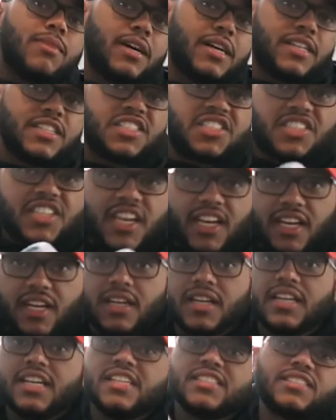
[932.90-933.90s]
button,
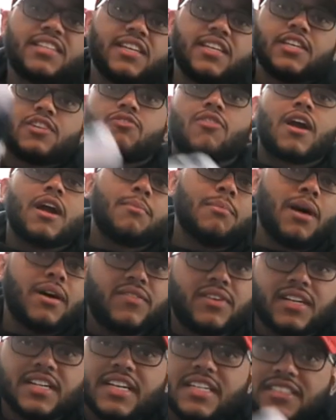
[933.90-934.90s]
share, tell your
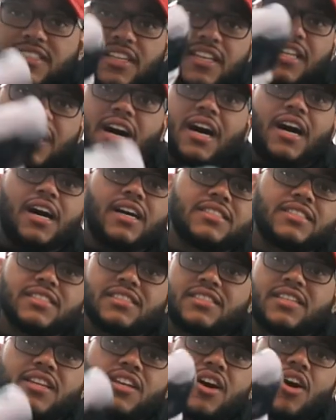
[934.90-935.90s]
grandmother, tell your auntie,
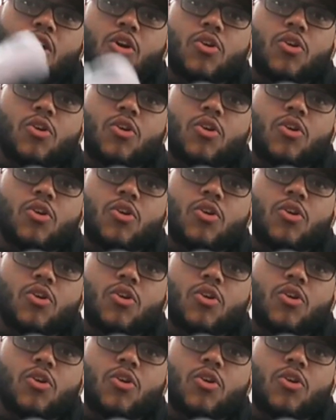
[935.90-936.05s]
tell your